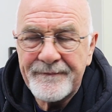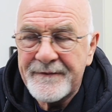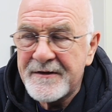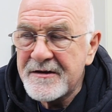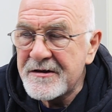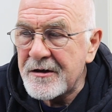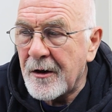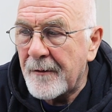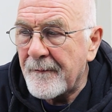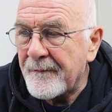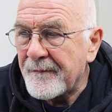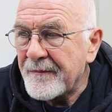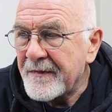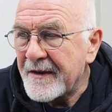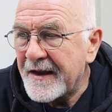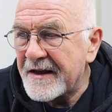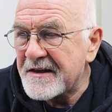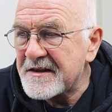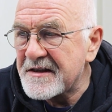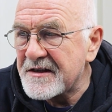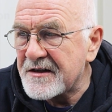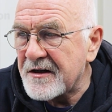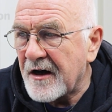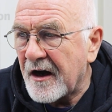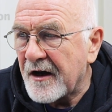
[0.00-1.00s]
so let's
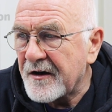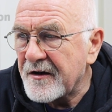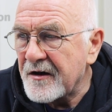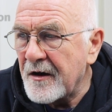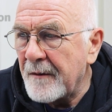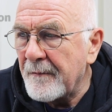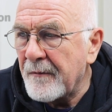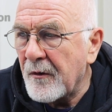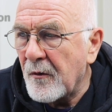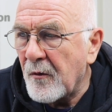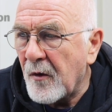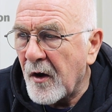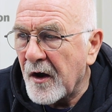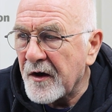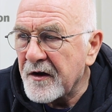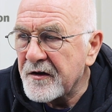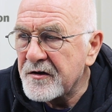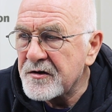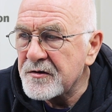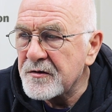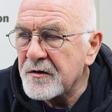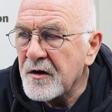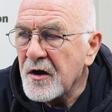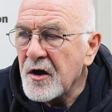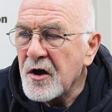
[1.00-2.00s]
start. Number 1,
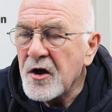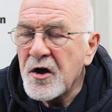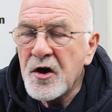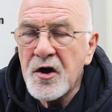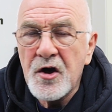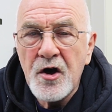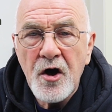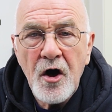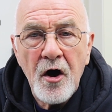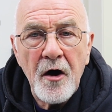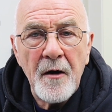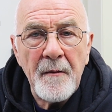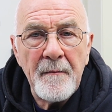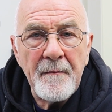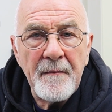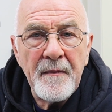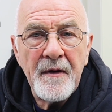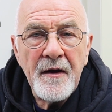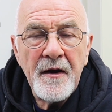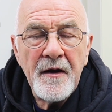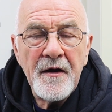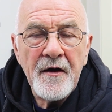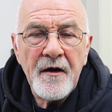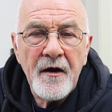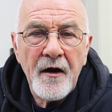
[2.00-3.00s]
to come
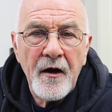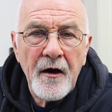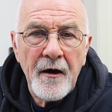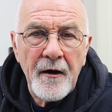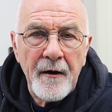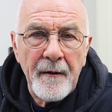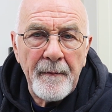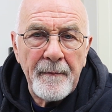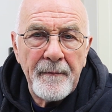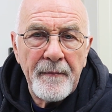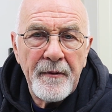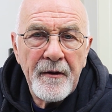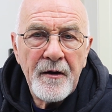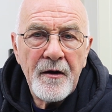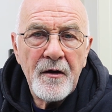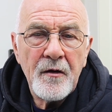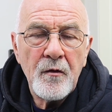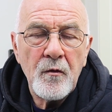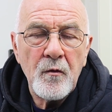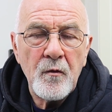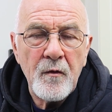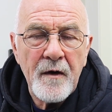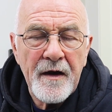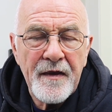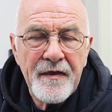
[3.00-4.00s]
up
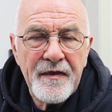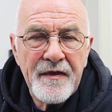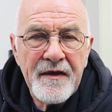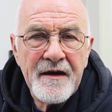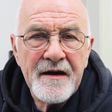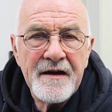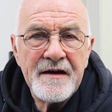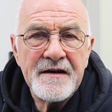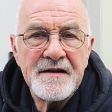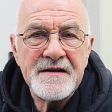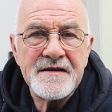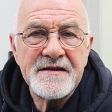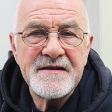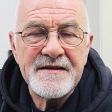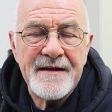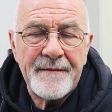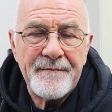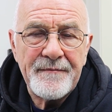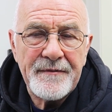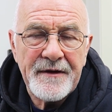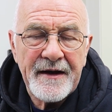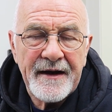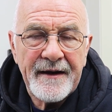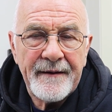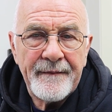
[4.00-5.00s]
with
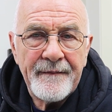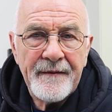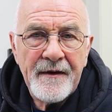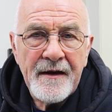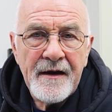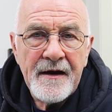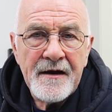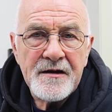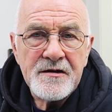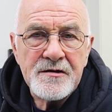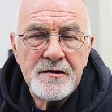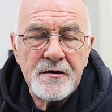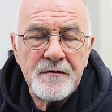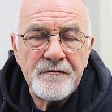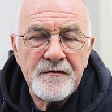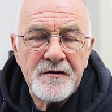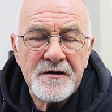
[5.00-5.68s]
something. So if